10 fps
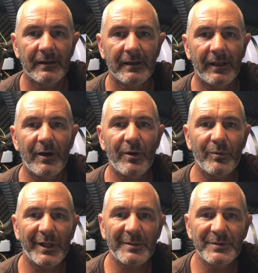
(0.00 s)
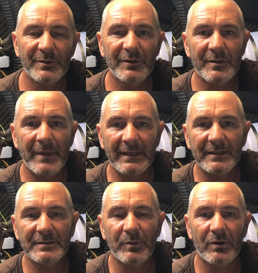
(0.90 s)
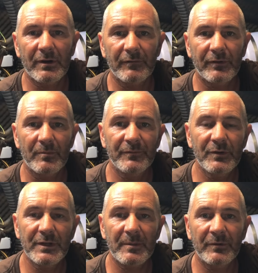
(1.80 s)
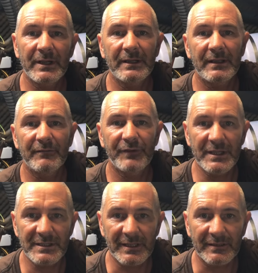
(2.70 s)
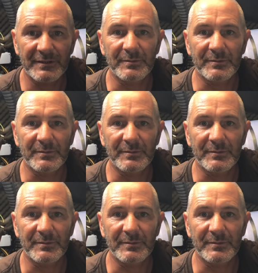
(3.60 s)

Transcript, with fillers: Hello, welcome to another maintenance blog from Voodert Marine in Fiji this